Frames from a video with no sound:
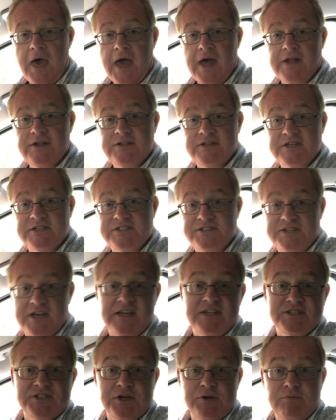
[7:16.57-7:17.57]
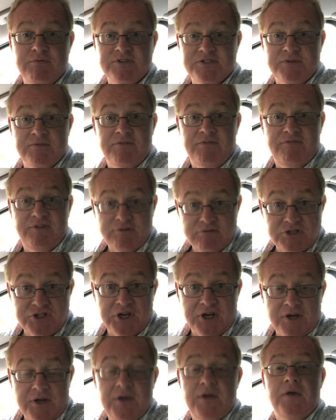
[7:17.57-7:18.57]
and stay tuned for some
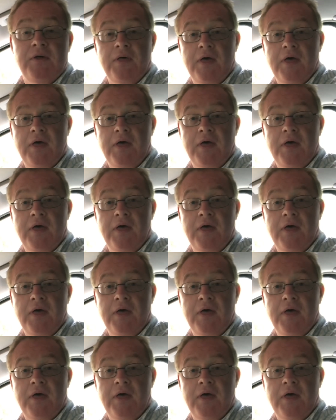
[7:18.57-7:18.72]
future